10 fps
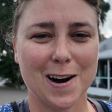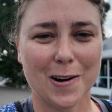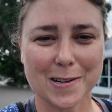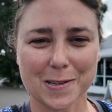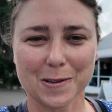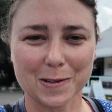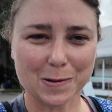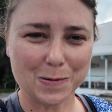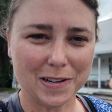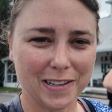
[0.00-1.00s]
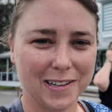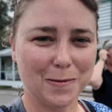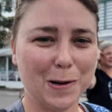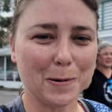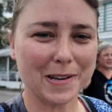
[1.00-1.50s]
Alright, so the little
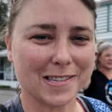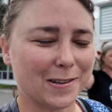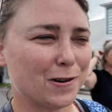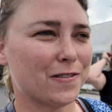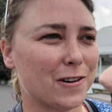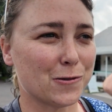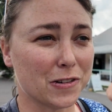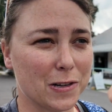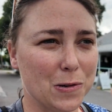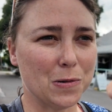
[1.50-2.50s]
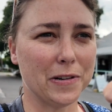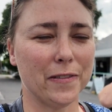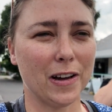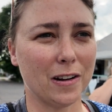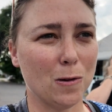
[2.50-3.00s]
welcoming center over there is really cool.
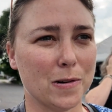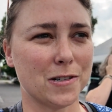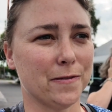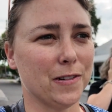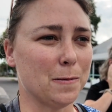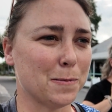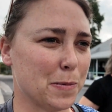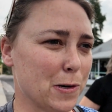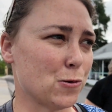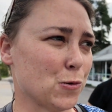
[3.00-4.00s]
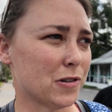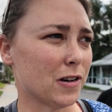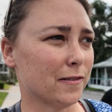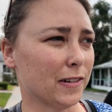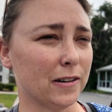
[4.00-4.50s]
They've got a whole bunch of spiritual
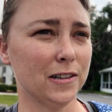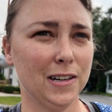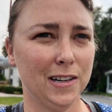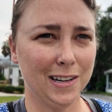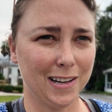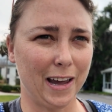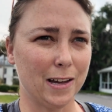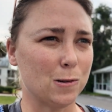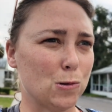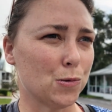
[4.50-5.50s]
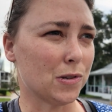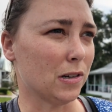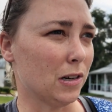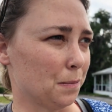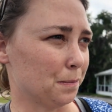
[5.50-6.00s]
stuff like candles and